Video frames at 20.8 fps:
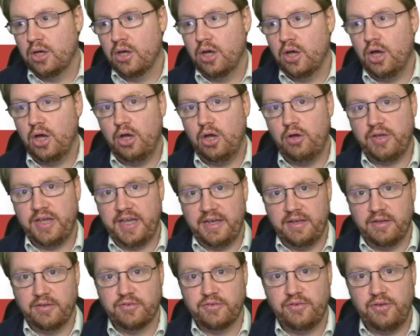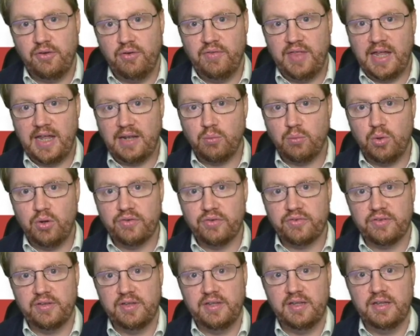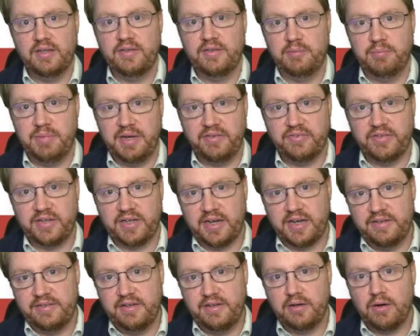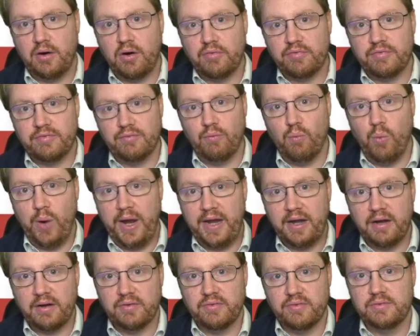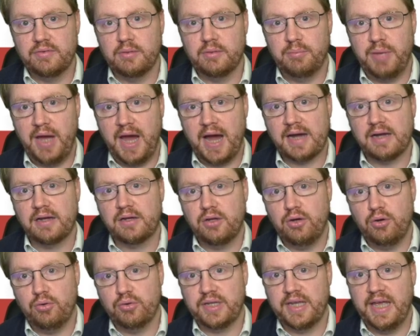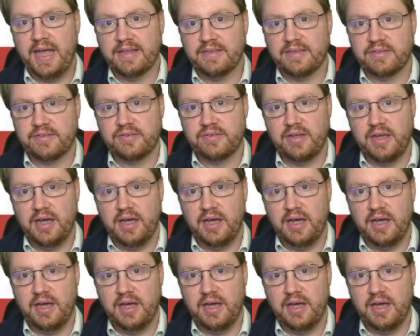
Okay, so that was the basic idea of where the pack code gets